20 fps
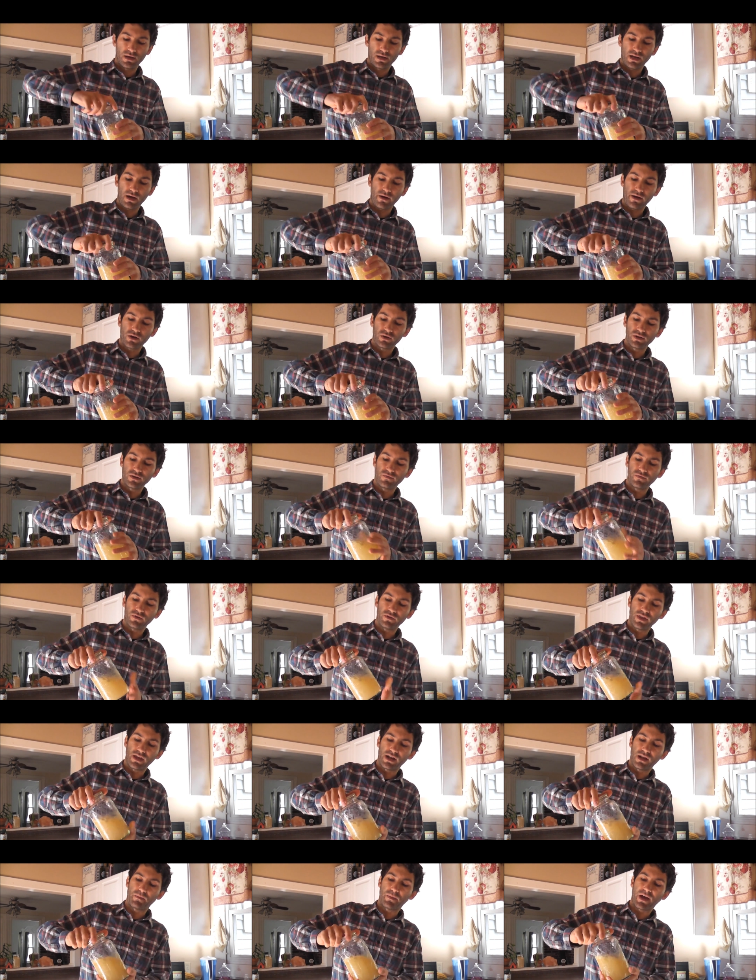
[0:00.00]
Now, I only fill
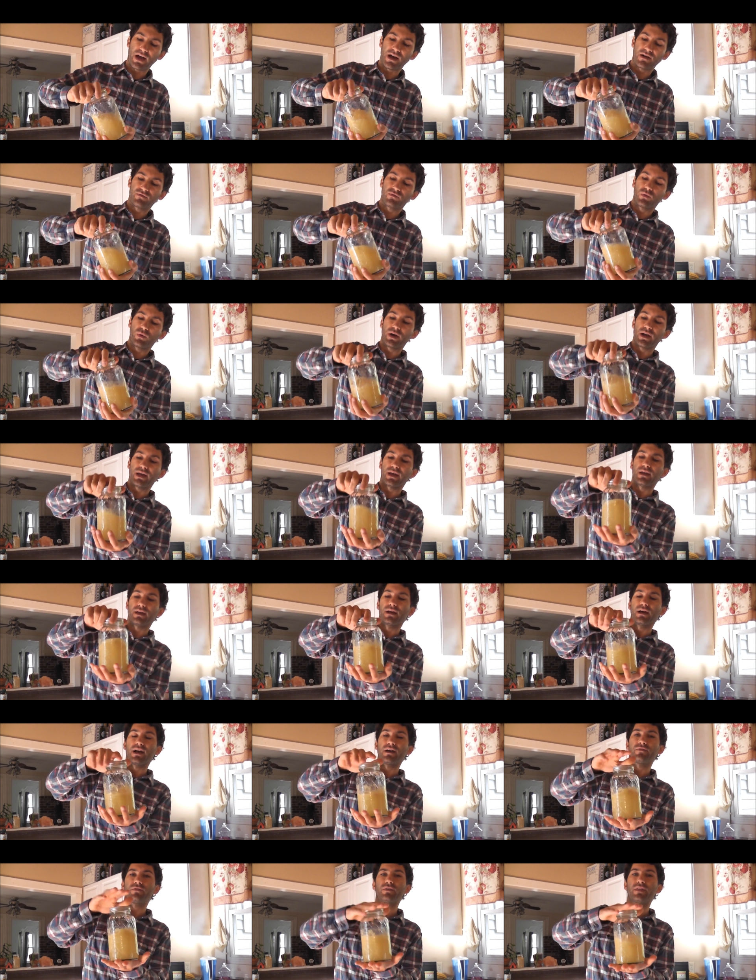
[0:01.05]
that up halfway.
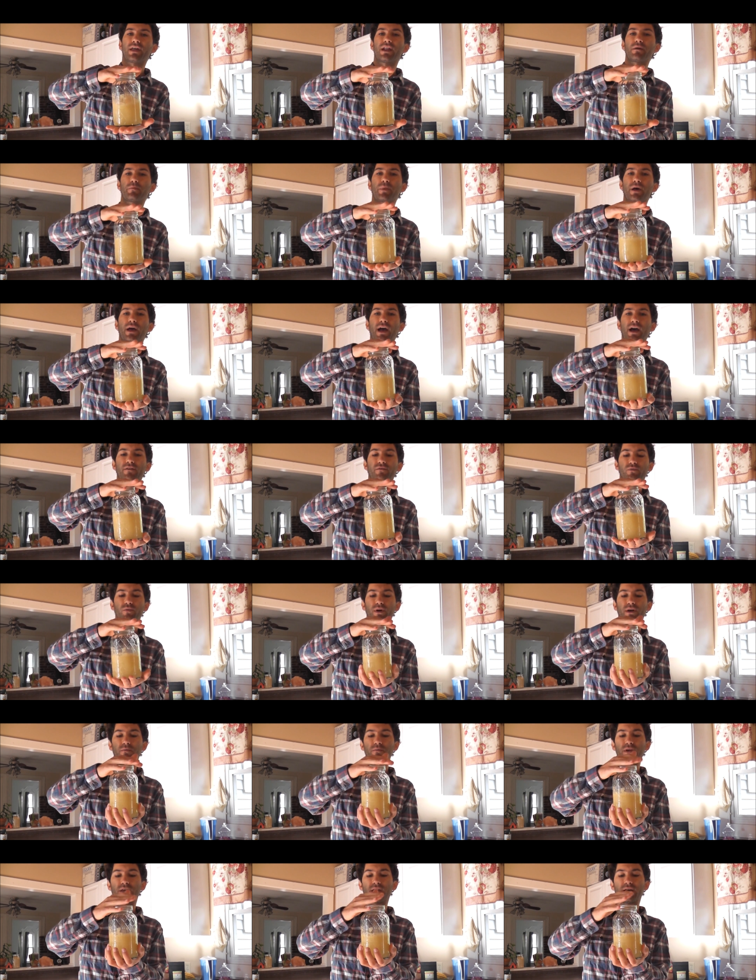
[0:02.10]
I fill that up
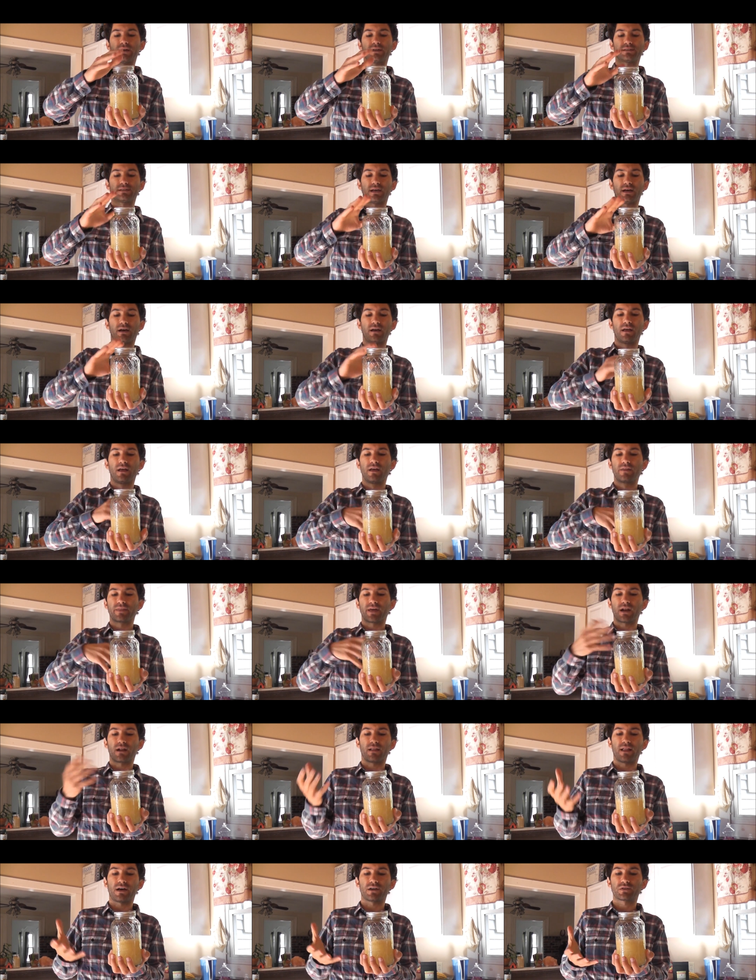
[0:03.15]
halfway because that
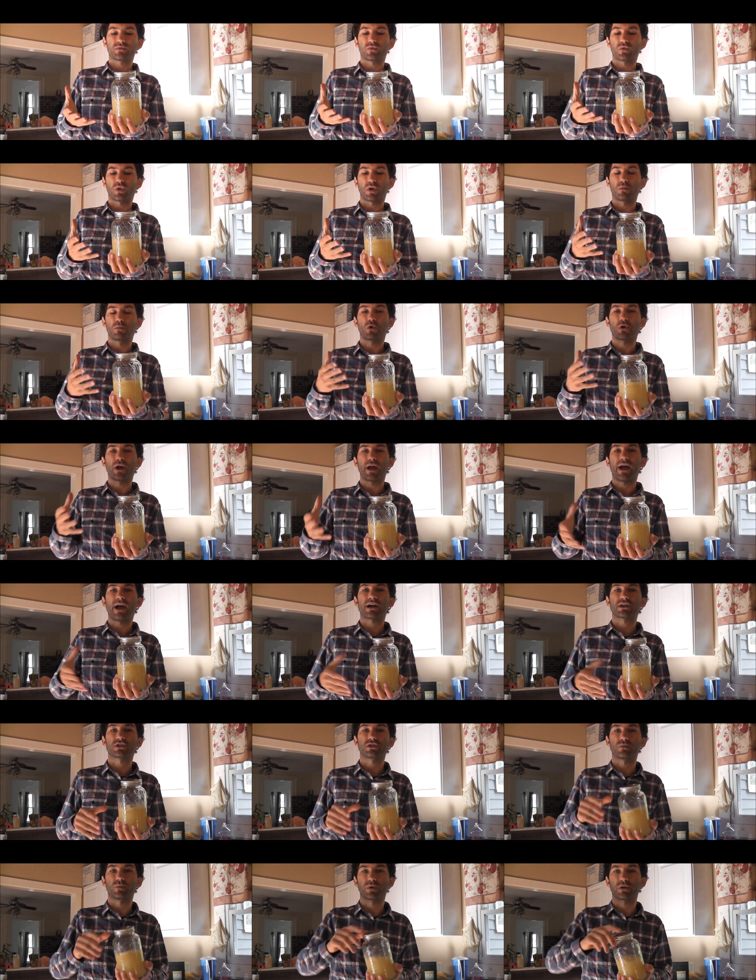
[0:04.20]
allows for a little more
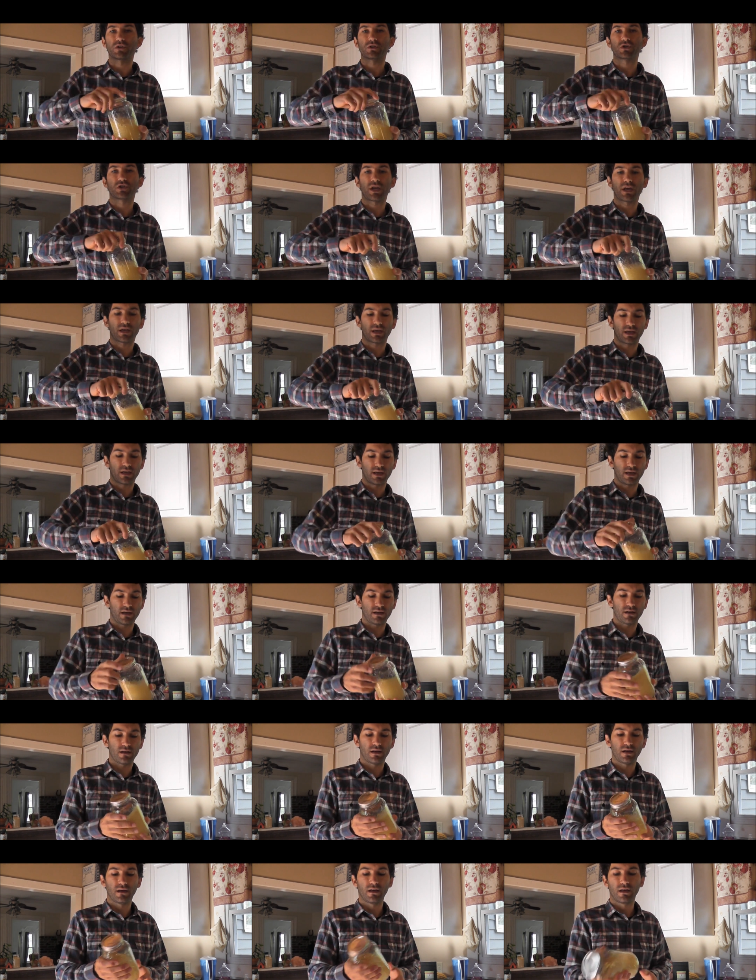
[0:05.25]
action when you're shaking it.
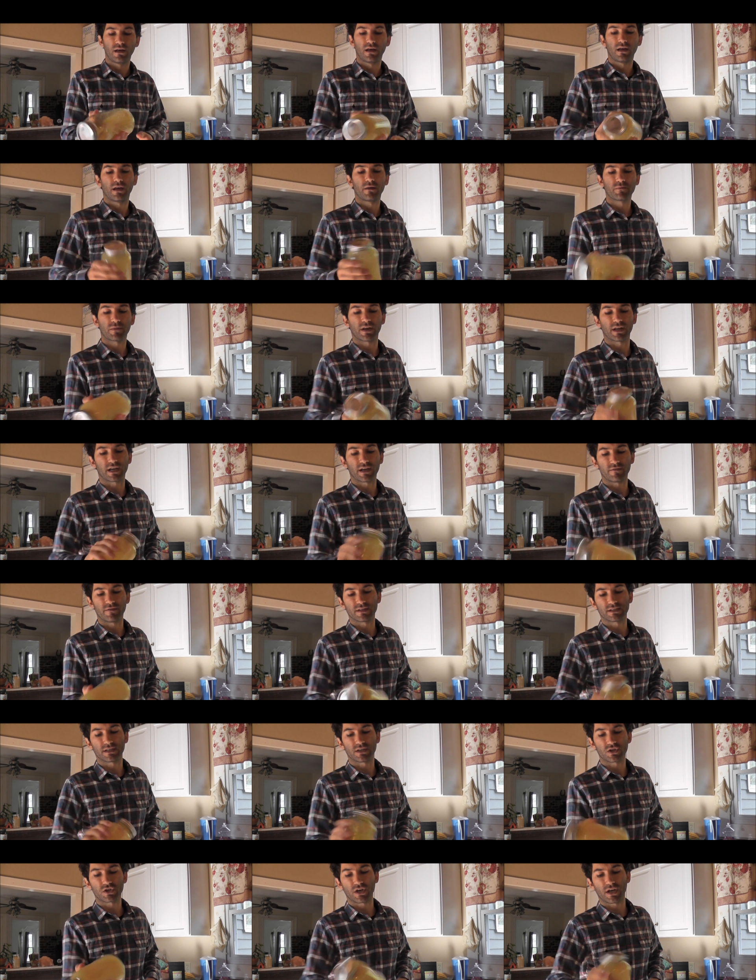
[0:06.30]
I'm going to give
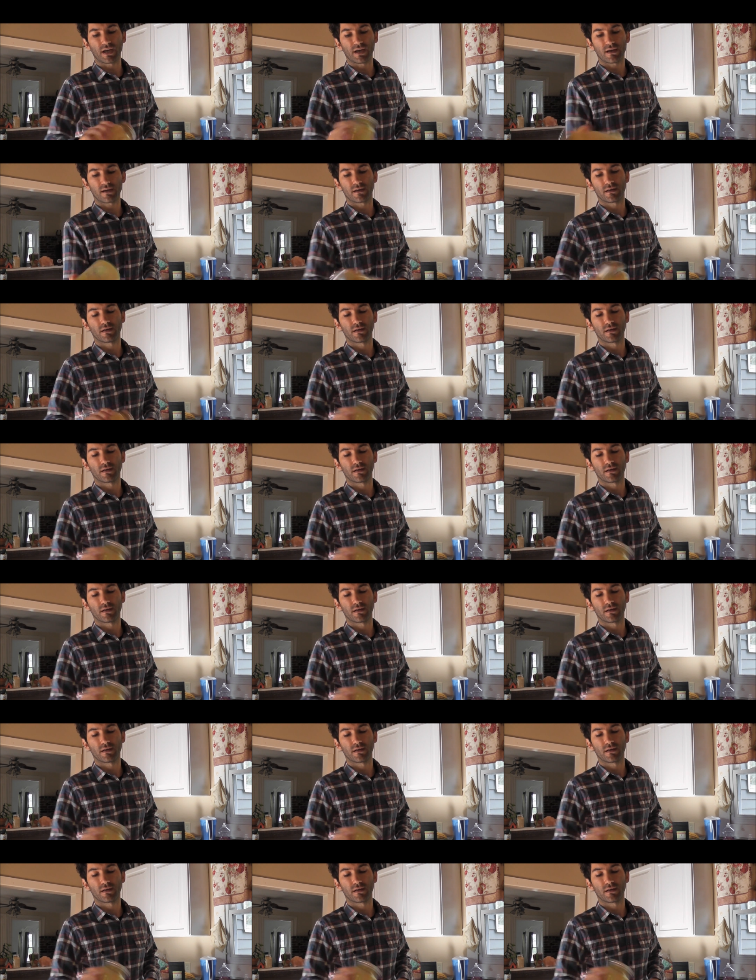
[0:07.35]
this a shake.